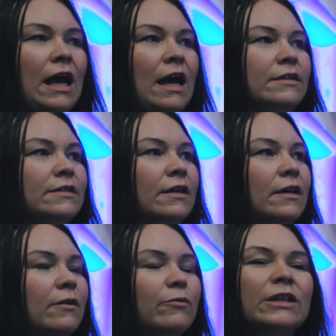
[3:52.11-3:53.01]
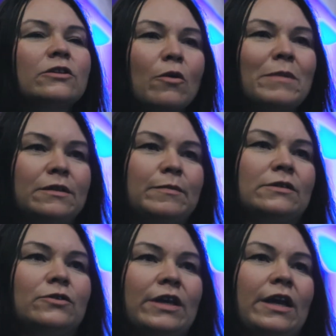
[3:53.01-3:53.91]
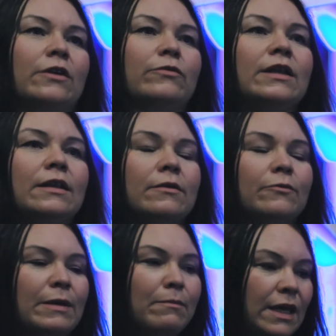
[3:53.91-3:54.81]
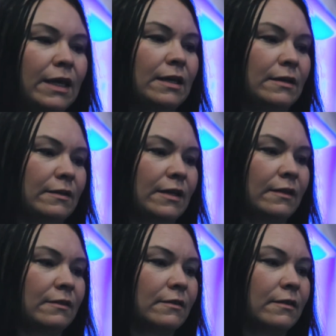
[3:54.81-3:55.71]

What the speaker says: And with commitment to care, we mean that